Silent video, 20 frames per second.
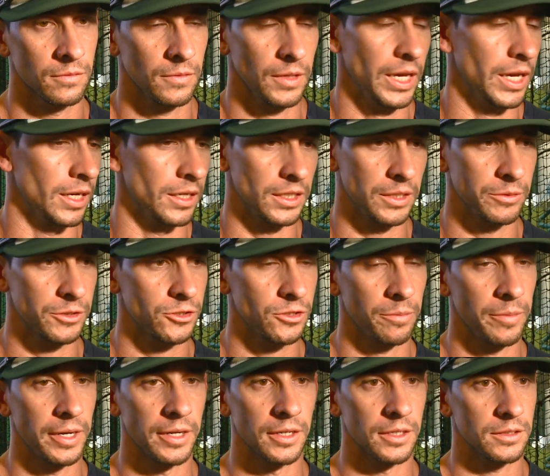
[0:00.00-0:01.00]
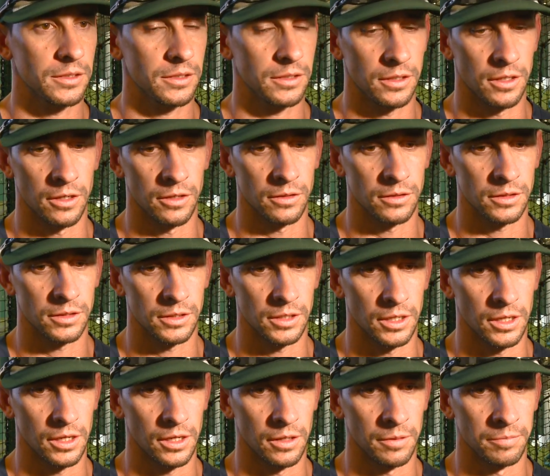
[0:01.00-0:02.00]
Yeah, he was tremendous. You know,
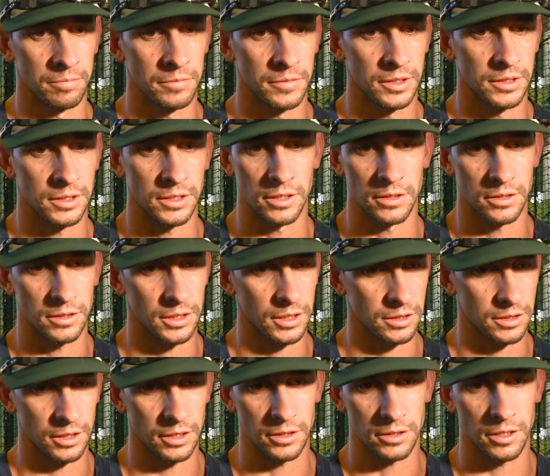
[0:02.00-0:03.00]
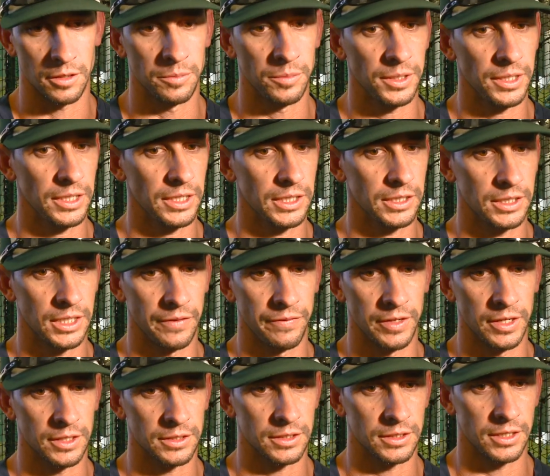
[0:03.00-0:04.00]
as consistent as could be,
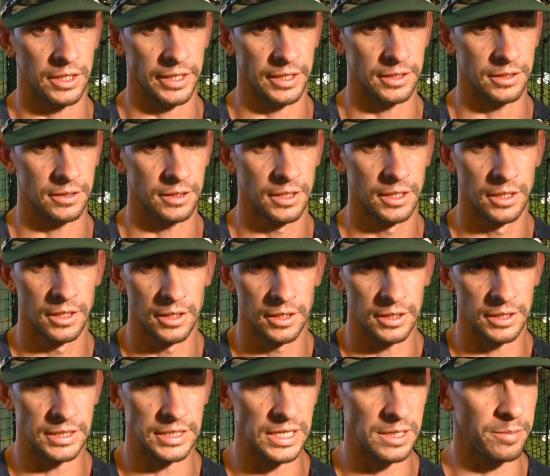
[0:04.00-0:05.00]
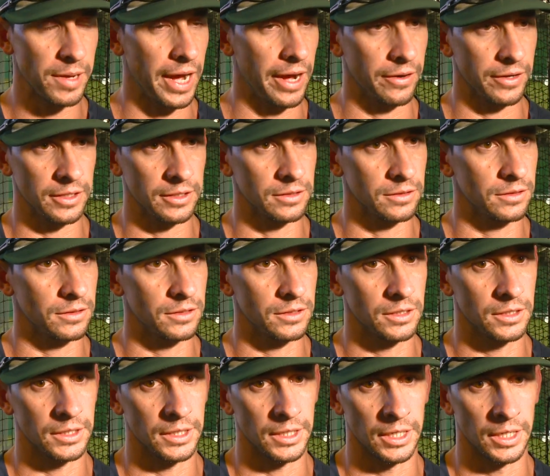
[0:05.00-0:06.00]
giving us, like, deep
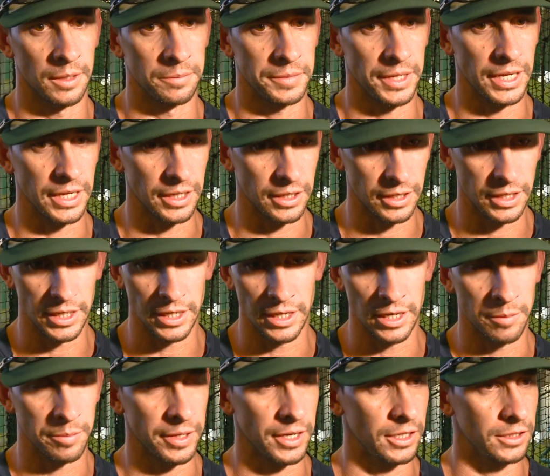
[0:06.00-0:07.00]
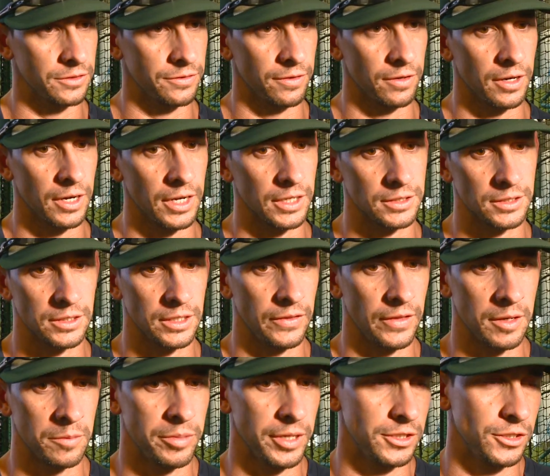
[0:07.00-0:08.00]
outings, eating up innings for us, and
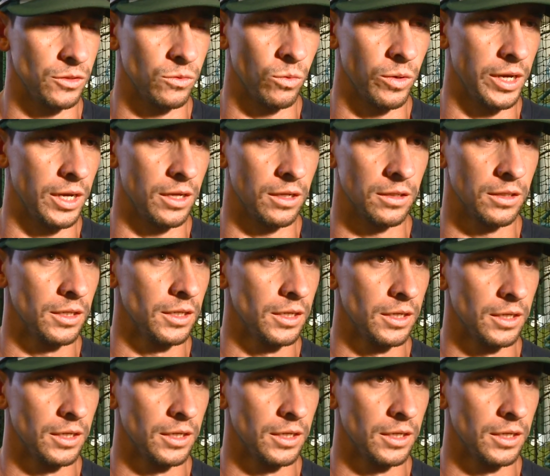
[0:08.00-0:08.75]
then pitching well